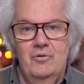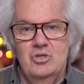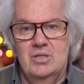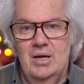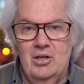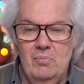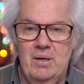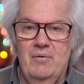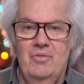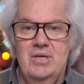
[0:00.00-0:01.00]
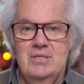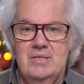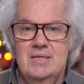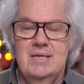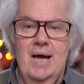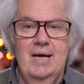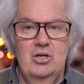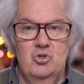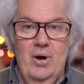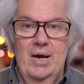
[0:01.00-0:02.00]
just a little bit of this, it's not
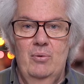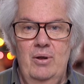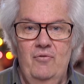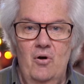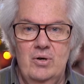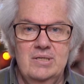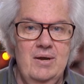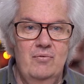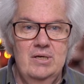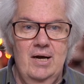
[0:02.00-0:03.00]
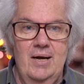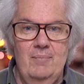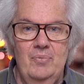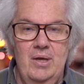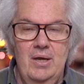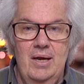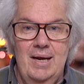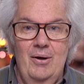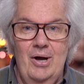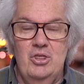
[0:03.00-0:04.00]
going to try to refocus every time.
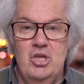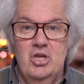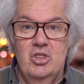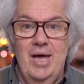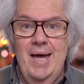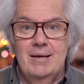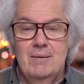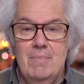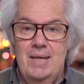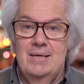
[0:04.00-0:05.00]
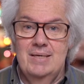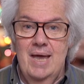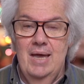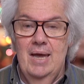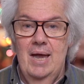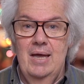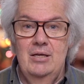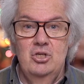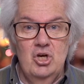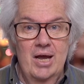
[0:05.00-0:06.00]
Now, I think that made it take a
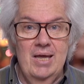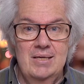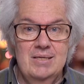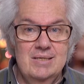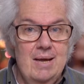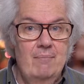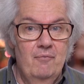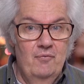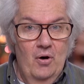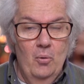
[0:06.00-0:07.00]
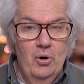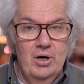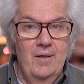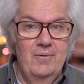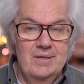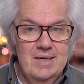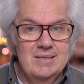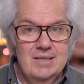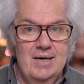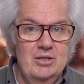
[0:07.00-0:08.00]
giant step forward in the
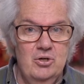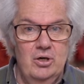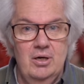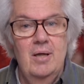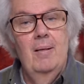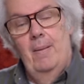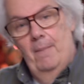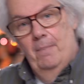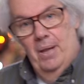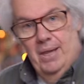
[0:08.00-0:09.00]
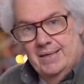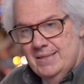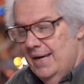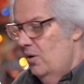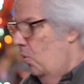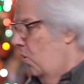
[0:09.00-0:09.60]
test that I took. But let's take a